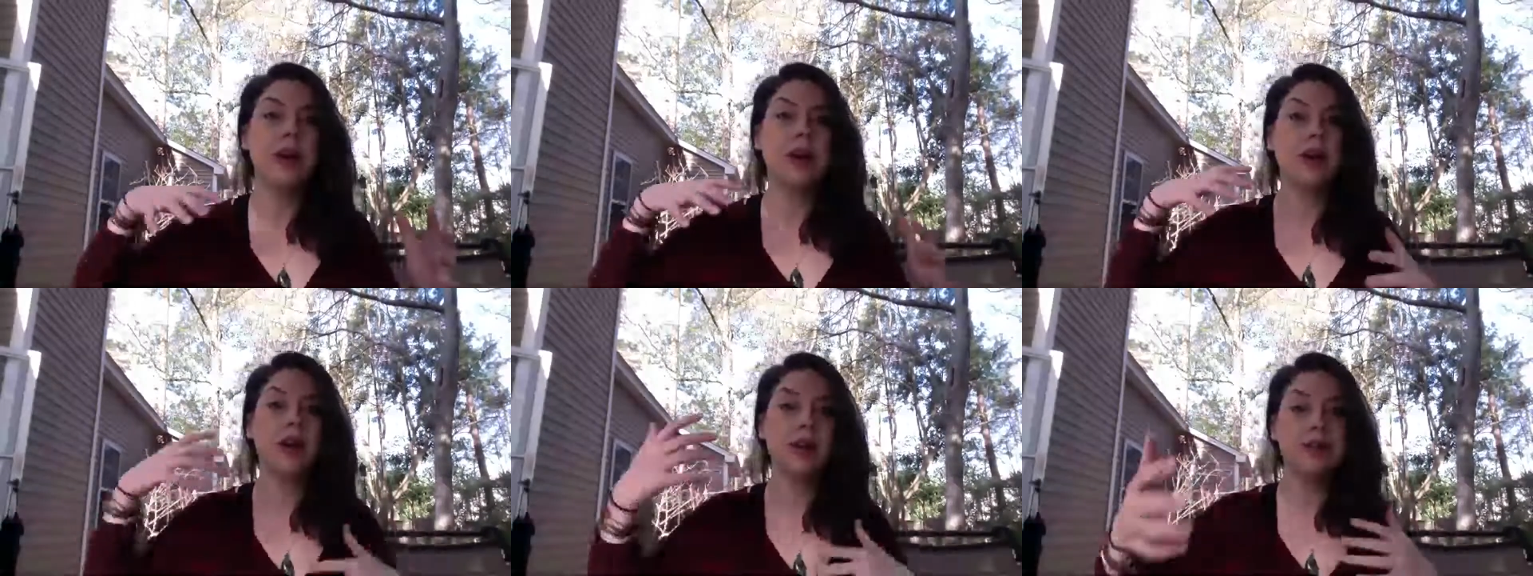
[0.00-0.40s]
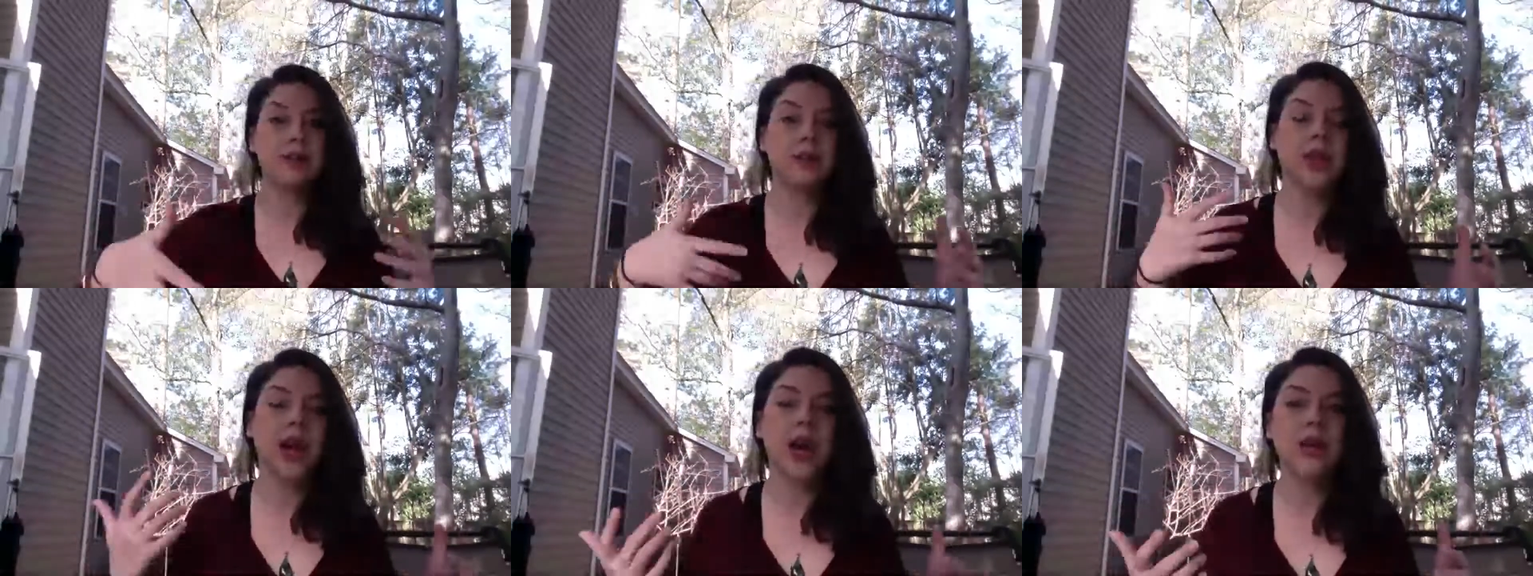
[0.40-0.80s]

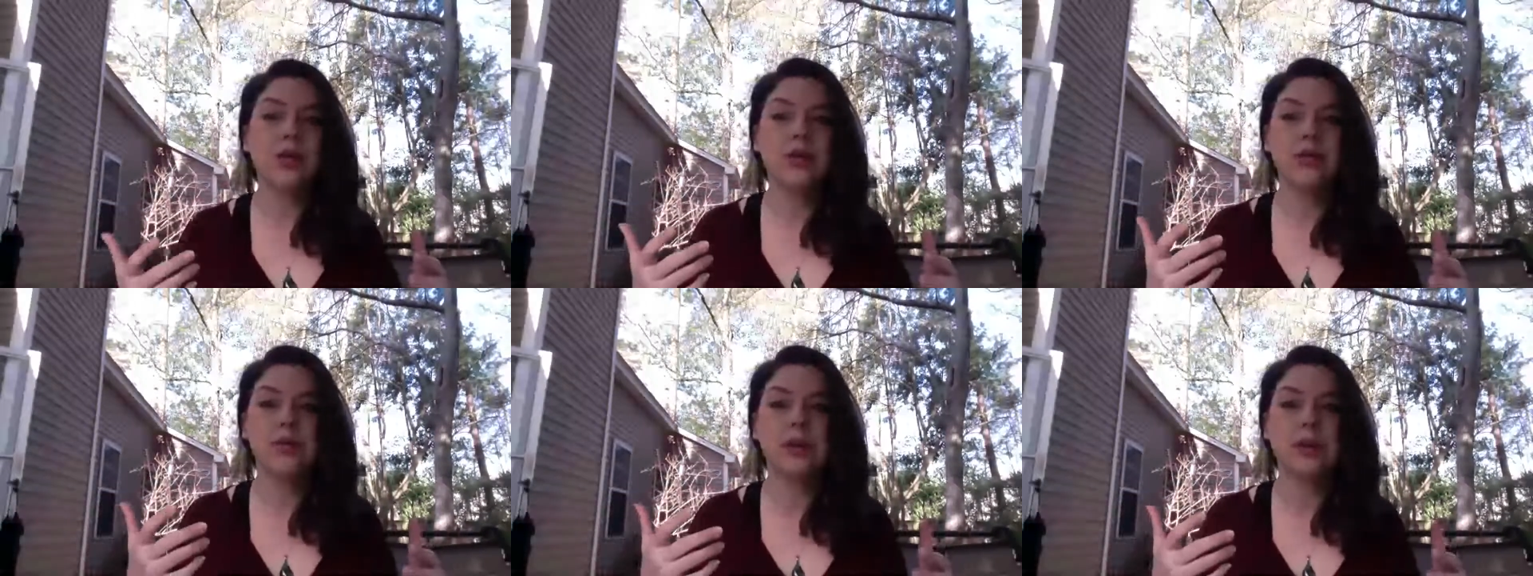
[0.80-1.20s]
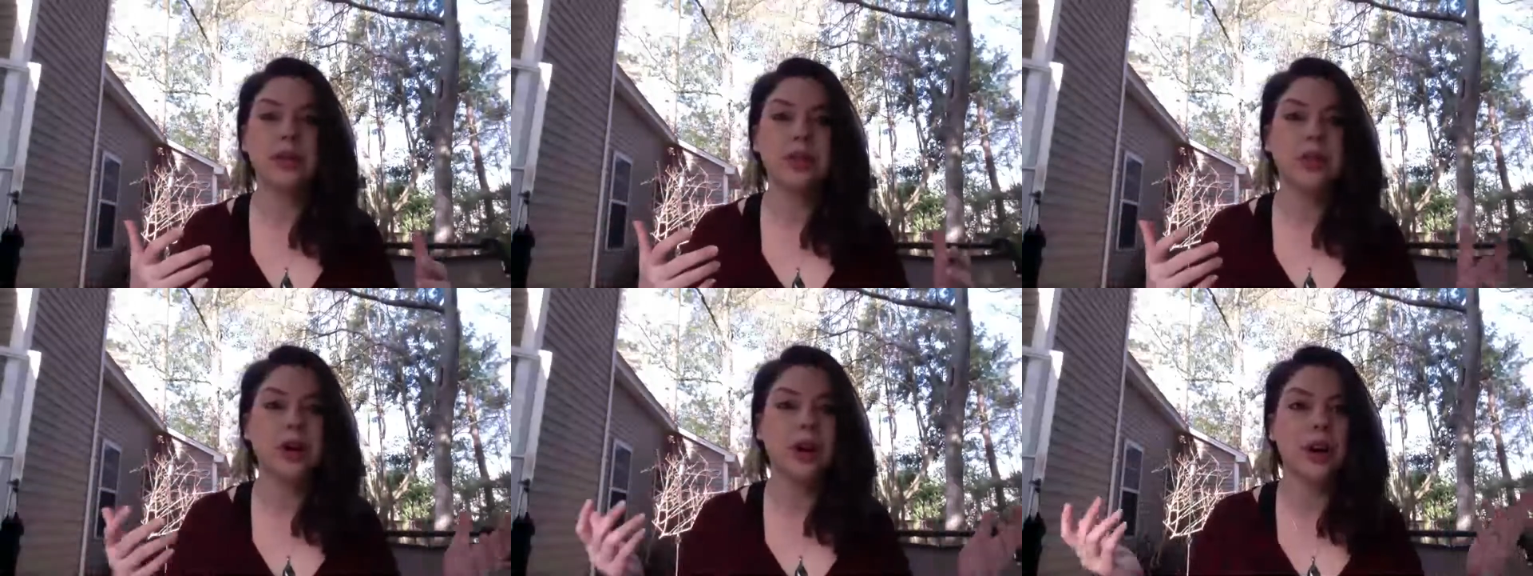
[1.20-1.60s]
I will
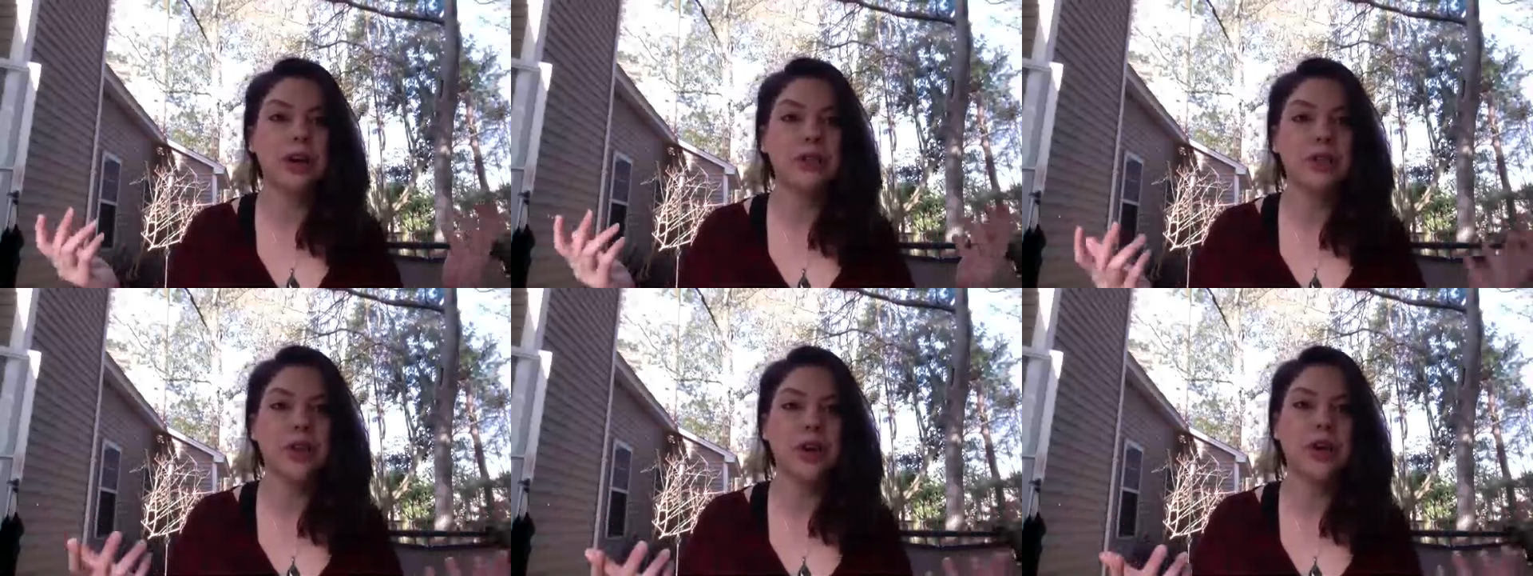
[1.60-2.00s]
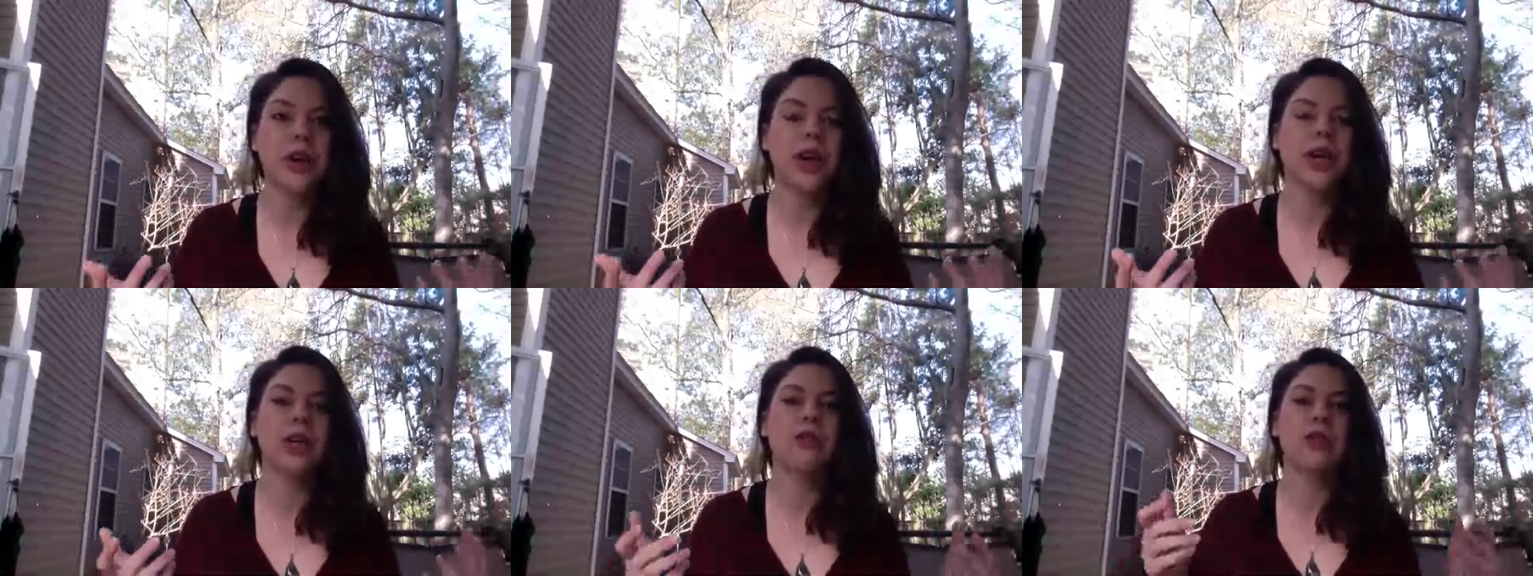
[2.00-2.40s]
pull a card for
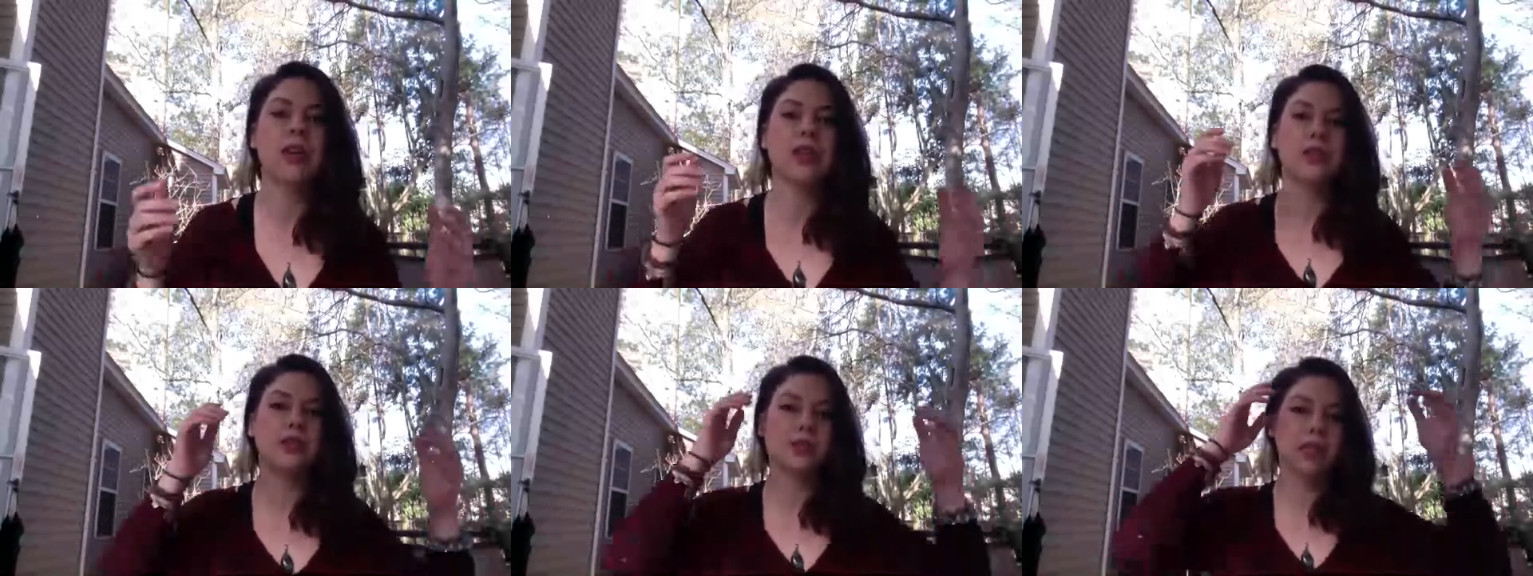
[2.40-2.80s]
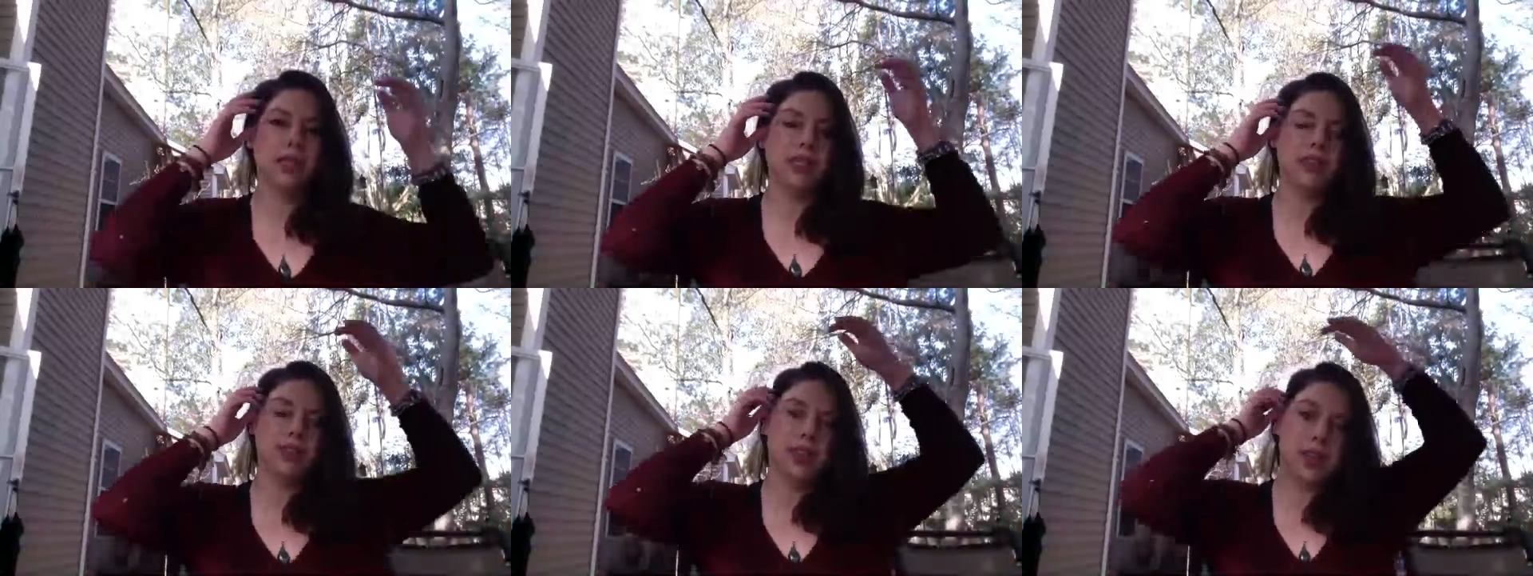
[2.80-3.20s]
anyone who
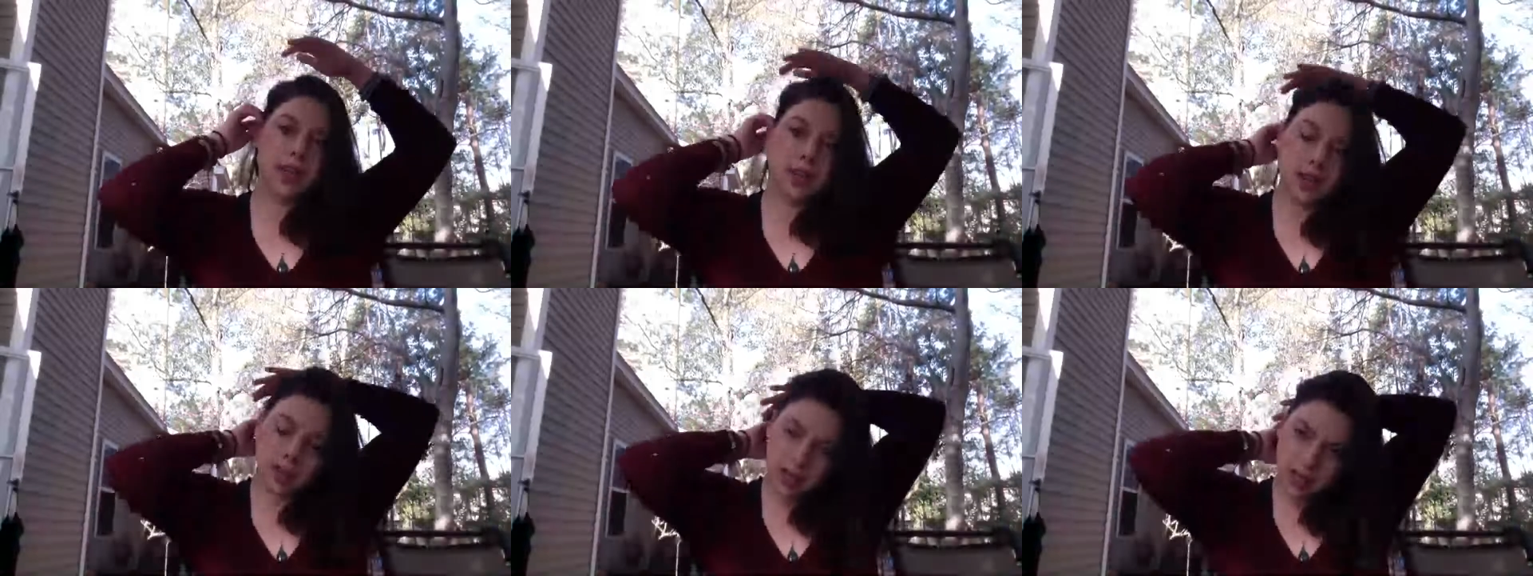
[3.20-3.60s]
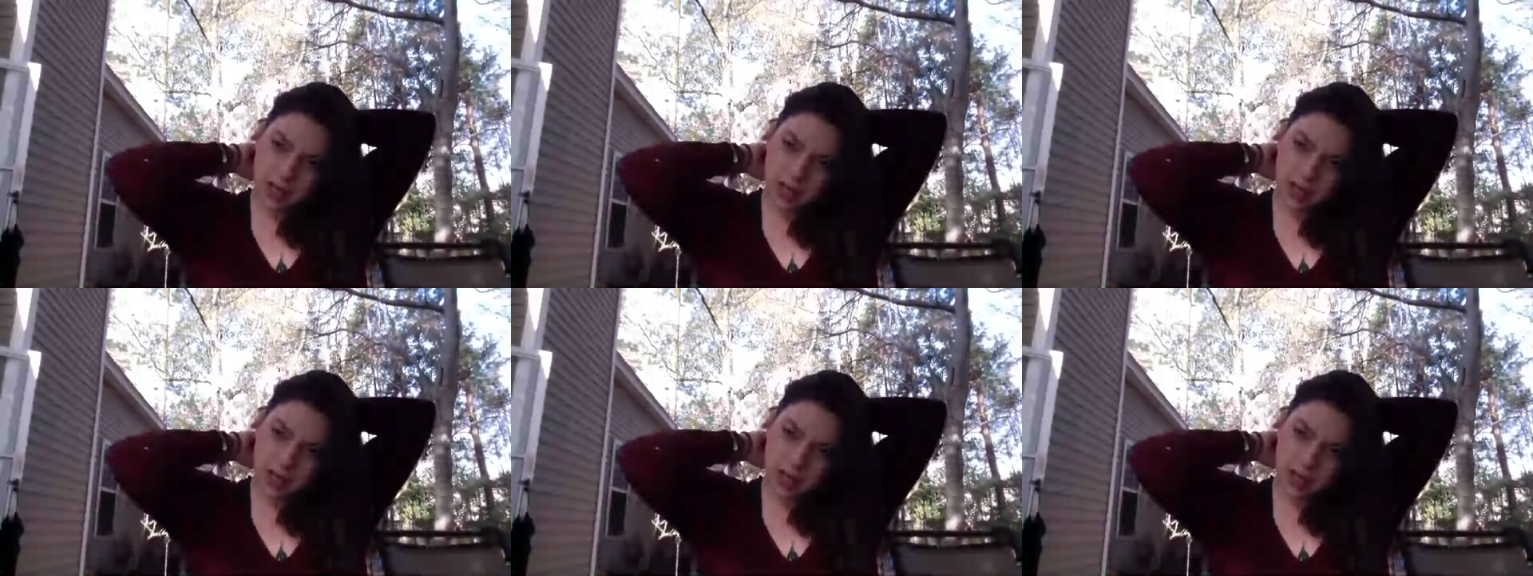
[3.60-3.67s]
needs it.